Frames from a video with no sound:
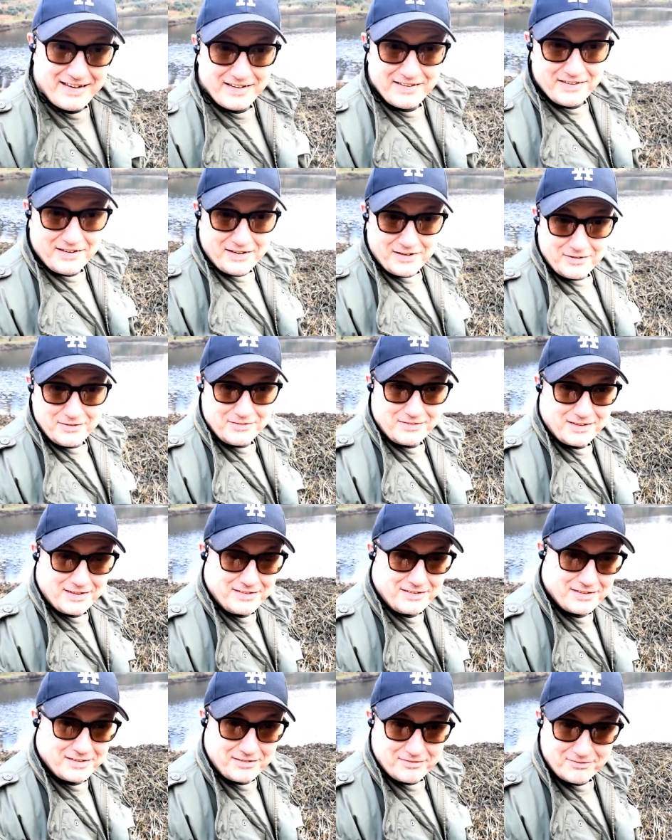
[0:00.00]
They
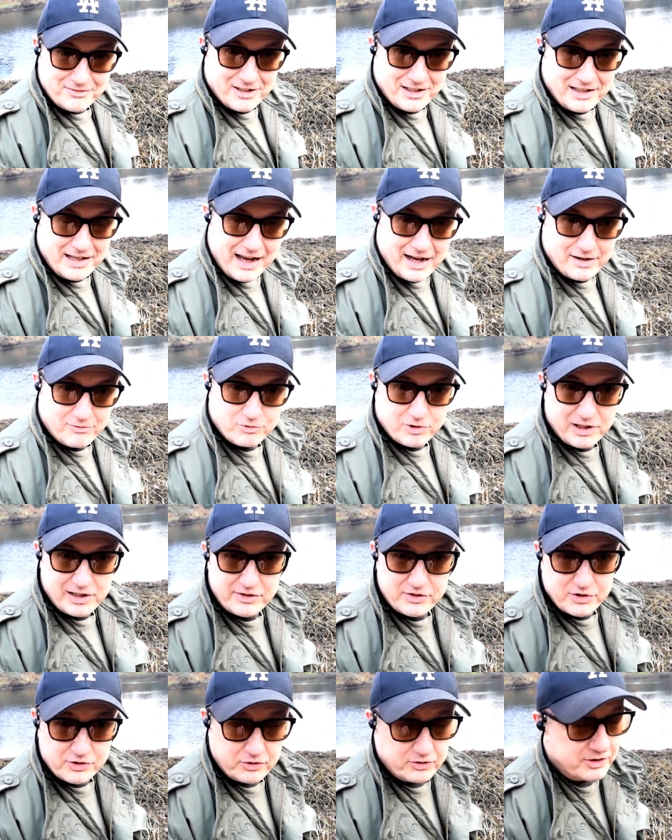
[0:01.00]
didn't really have
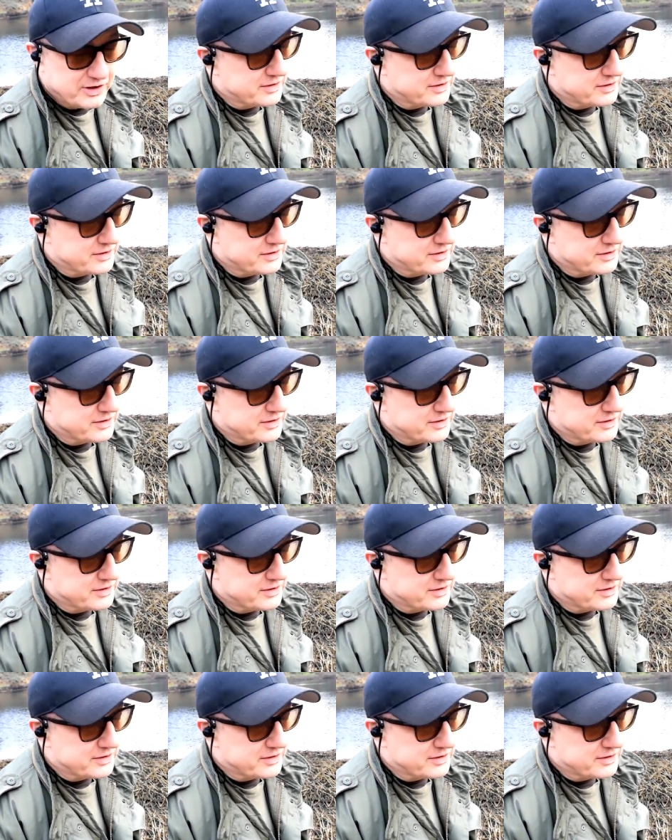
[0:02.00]
religion